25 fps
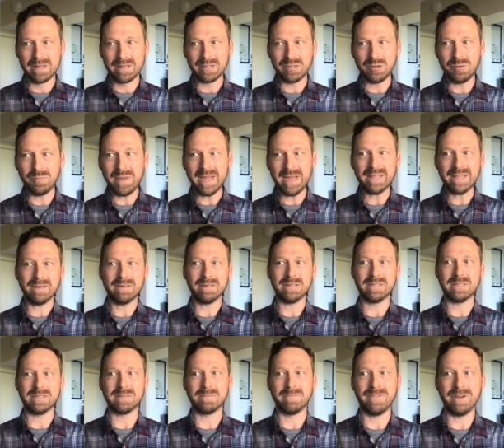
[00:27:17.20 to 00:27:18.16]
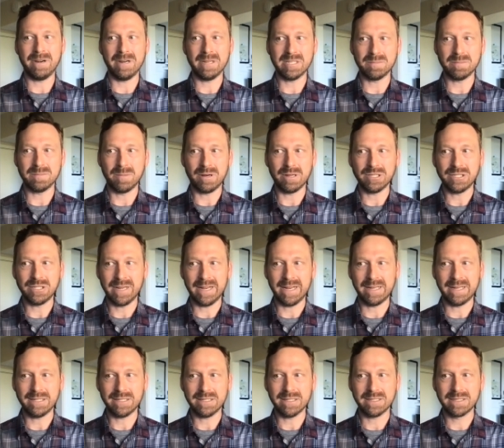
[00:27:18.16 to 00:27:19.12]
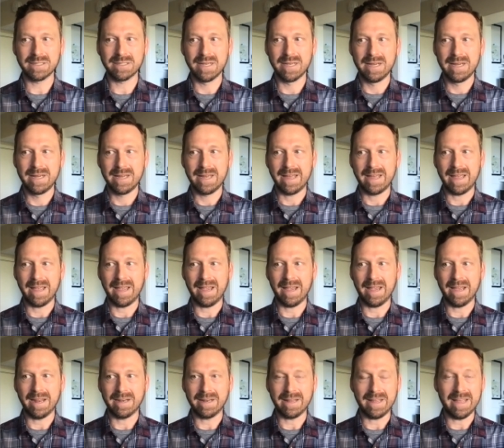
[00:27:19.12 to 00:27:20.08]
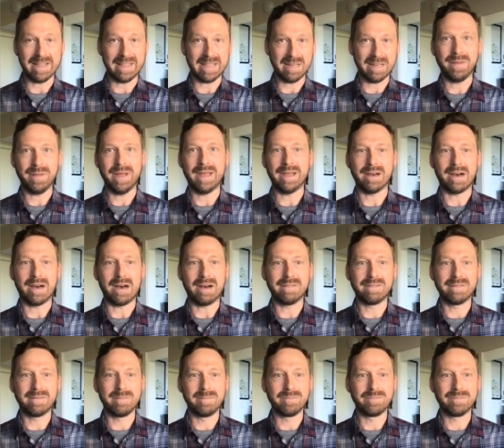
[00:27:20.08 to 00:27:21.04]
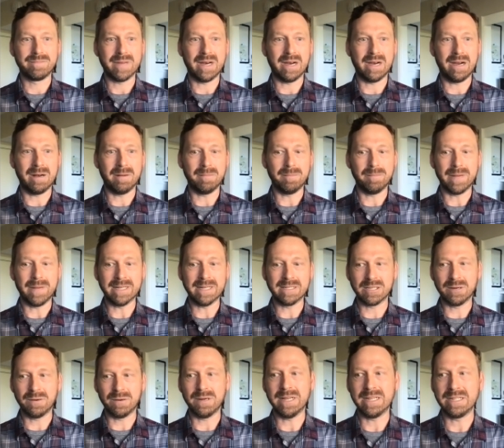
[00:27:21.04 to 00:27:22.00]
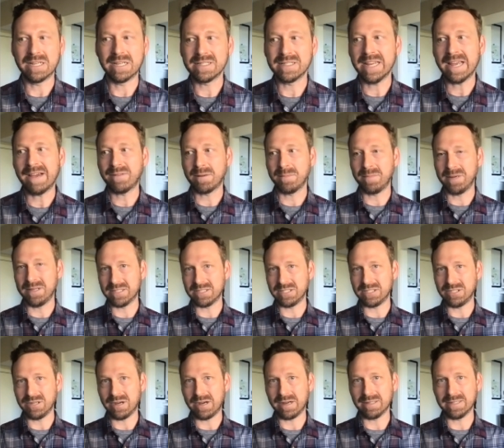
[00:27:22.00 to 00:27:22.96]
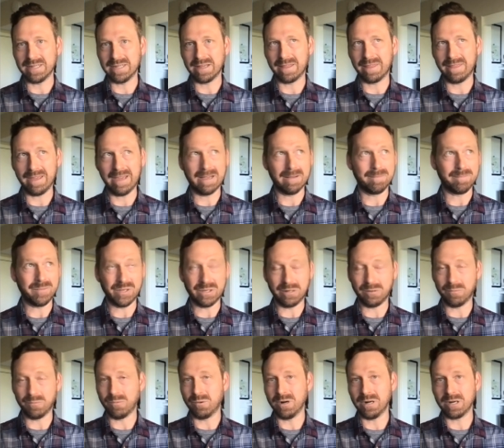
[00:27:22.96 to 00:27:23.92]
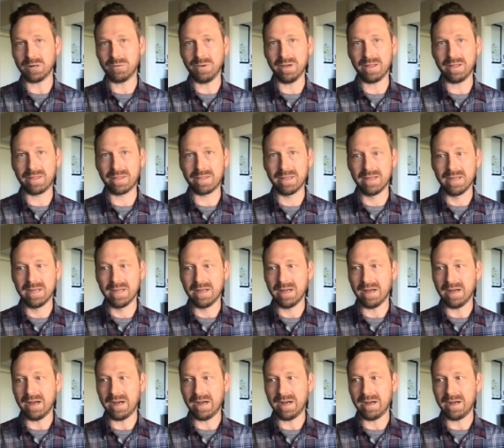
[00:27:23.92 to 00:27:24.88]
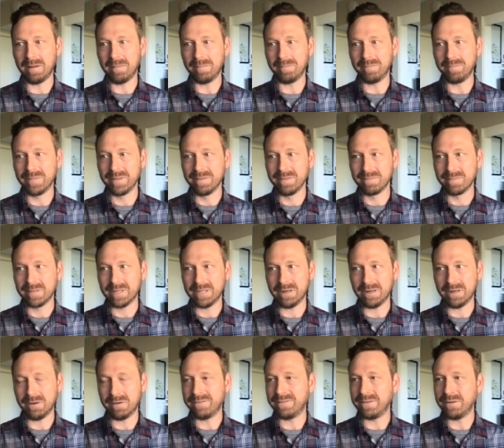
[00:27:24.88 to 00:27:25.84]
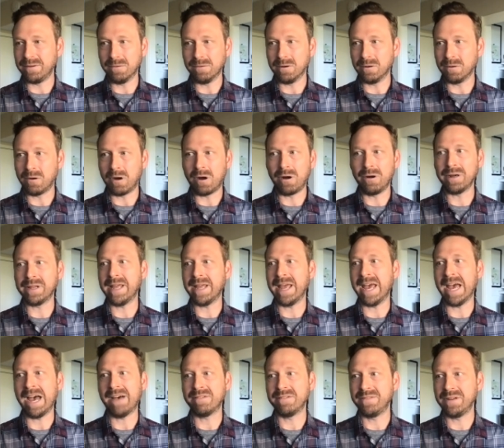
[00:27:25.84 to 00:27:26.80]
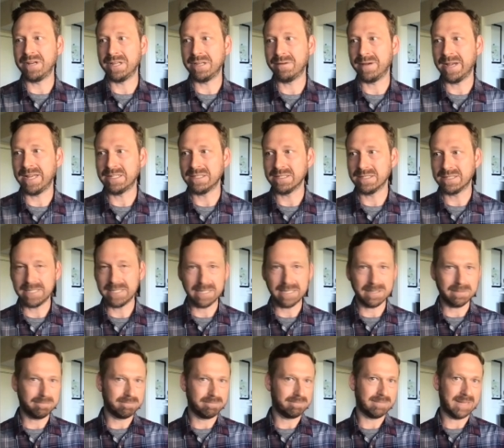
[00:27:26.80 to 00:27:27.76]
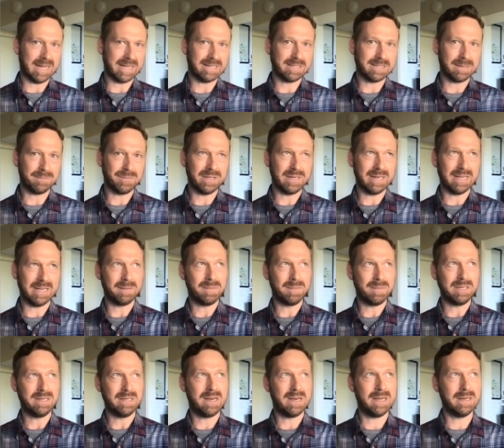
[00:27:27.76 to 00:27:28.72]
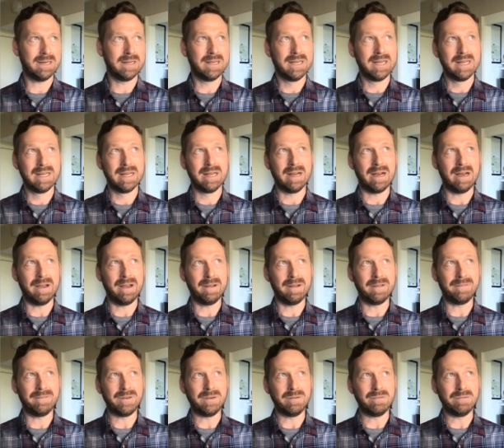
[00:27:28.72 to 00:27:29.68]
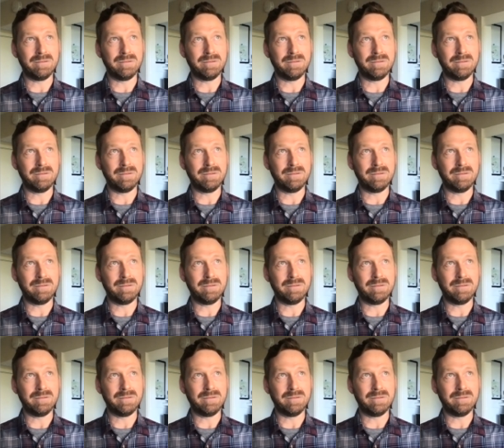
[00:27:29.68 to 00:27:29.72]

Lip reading: You make those very small changes and it can pay off. And so it doesn't have to be this daunting thing. You can work with, if you already have a video agency, that's something that can be done. If you